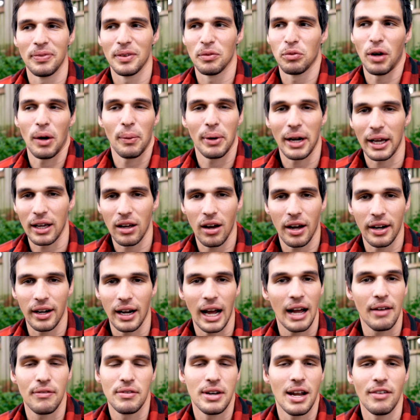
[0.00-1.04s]
right when I got it,
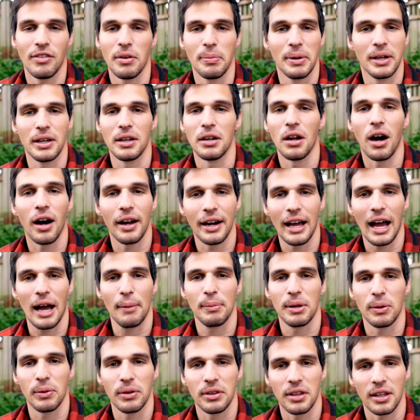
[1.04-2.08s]
I've never been not
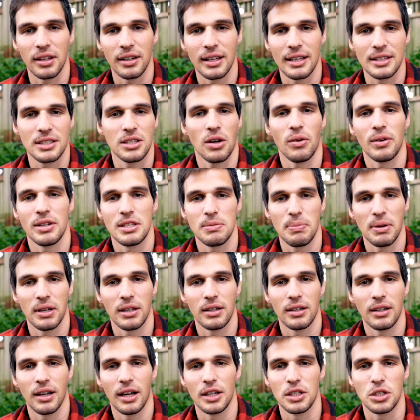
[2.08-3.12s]
happy with it. It's always
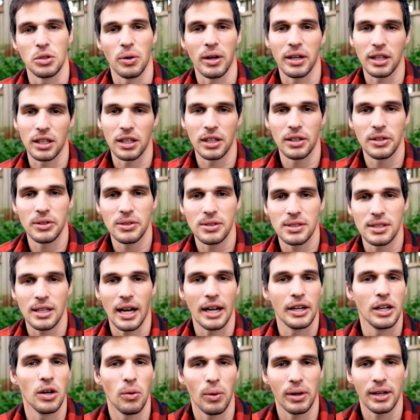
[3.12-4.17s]
been a joy to use.
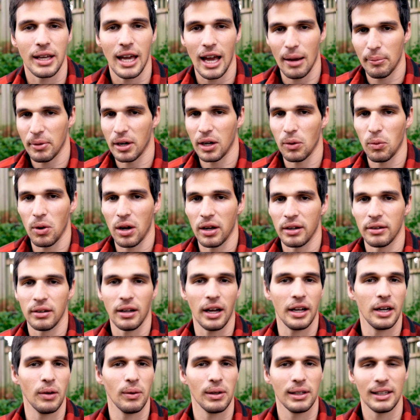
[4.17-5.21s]
I know what camera I want,
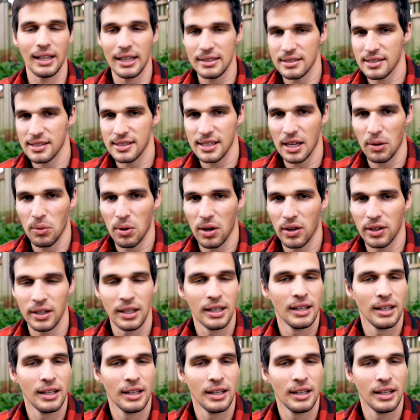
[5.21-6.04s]
I know what lenses I want,